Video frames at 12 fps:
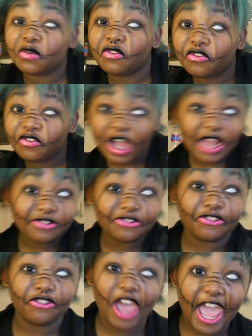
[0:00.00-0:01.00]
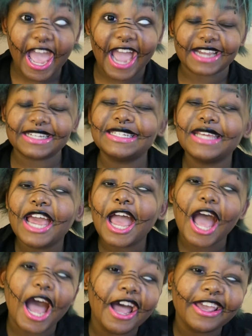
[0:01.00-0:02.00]
Fun fact,
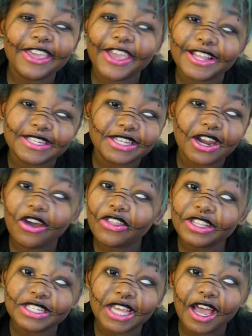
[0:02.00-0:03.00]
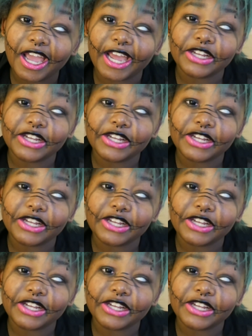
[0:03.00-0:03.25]
I can't see out of this eye.